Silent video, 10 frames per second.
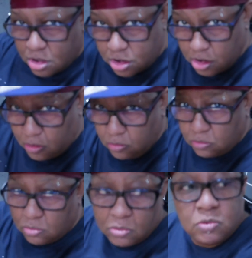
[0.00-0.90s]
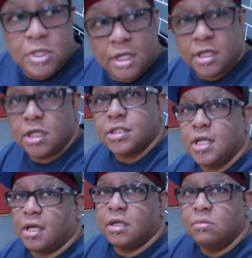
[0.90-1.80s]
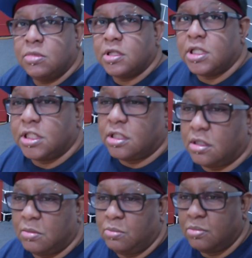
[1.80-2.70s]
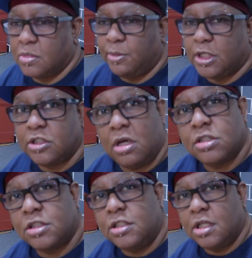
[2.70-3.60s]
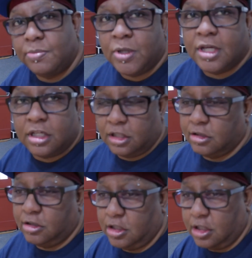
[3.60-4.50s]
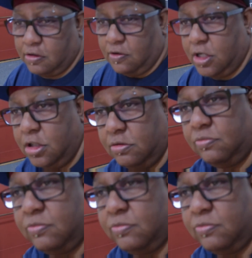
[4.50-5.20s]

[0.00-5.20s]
So, we at Nick's game, and um, I'll let y'all see Nick play. Ready?